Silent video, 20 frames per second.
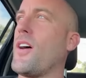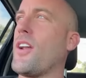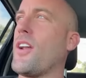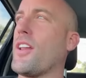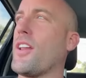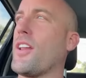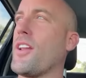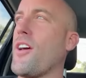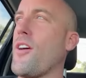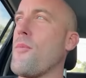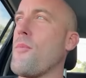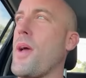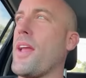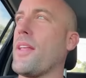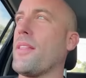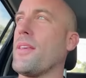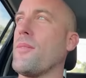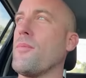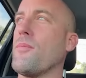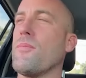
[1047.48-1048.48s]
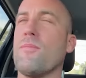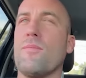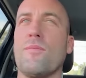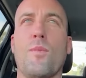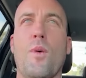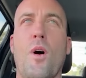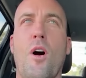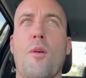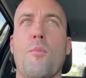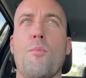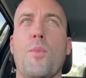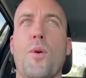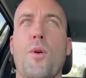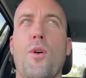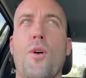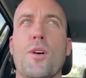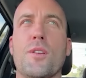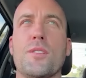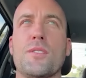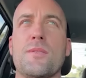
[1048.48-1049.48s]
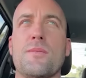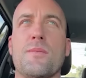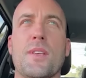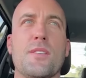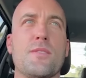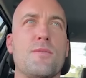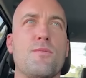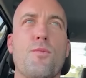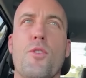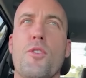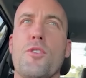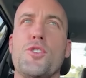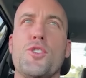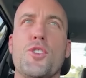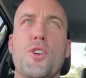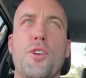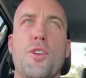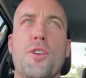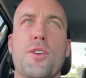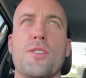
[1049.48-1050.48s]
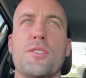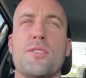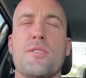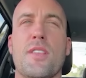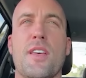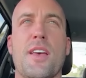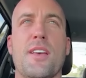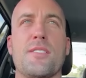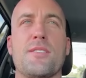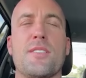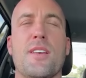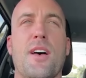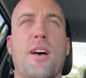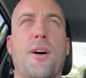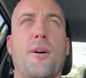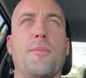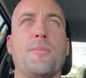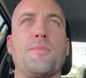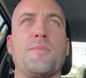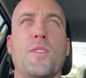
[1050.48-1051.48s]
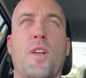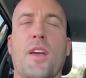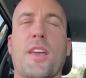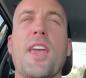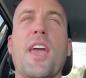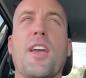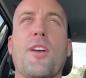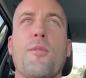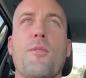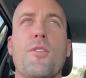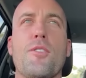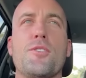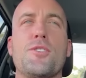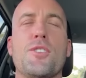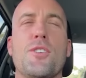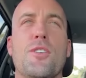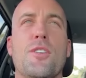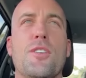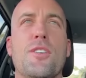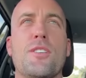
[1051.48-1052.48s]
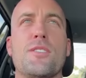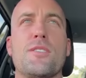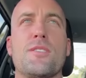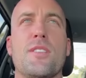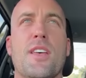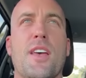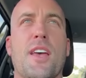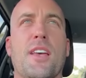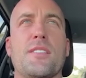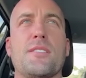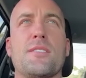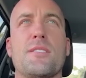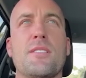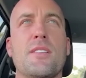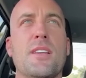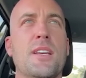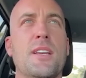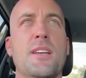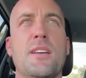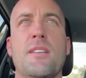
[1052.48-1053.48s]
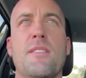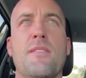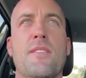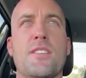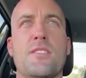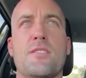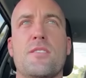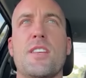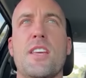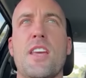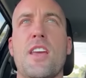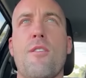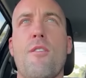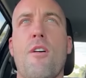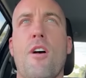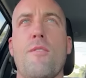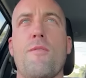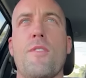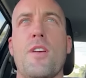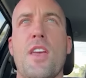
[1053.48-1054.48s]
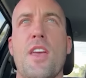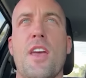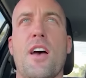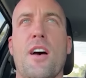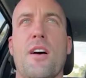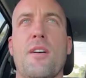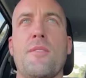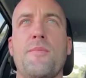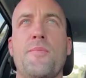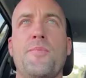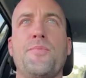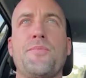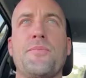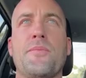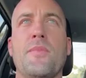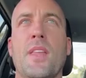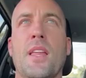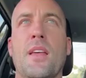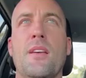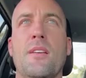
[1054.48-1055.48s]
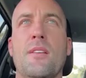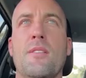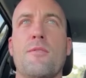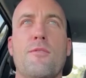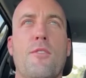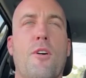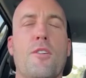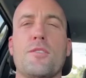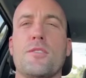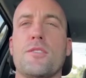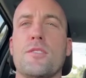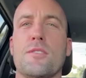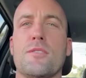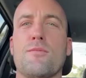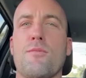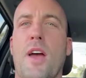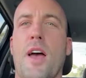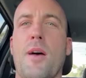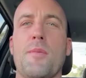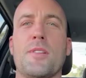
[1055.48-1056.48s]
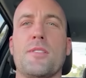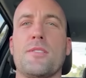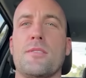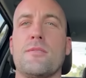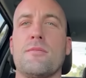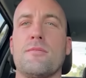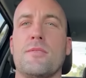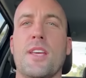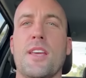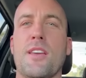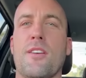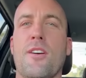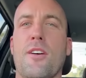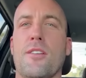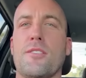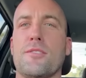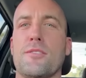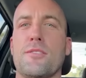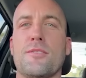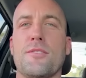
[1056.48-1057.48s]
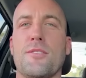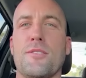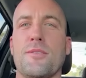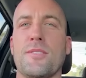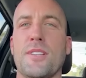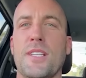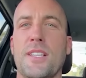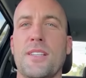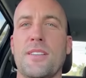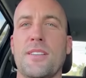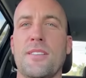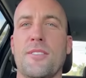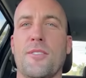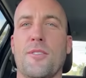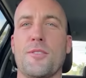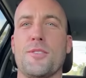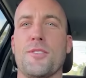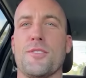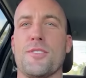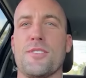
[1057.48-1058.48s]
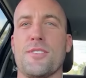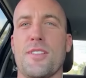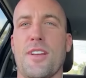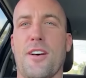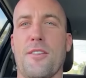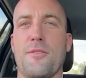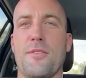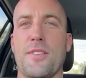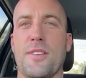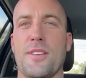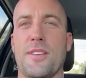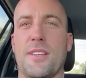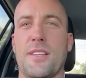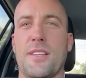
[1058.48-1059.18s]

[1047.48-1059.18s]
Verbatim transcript: I don't know, mainly wild boars. There's roo shooters. There's like kangaroo shooters. There's deer over here, foxes, rabbits, dingoes, all sorts of stuff.